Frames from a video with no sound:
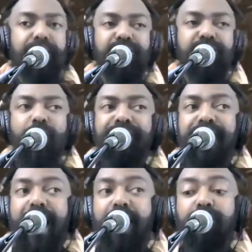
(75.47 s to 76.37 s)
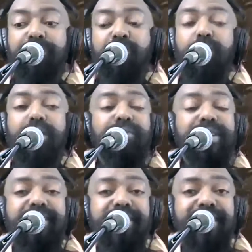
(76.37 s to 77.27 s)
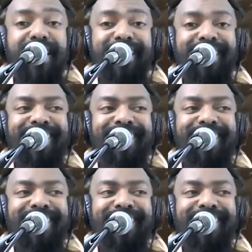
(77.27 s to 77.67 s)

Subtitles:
So I've gathered for one reason tonight.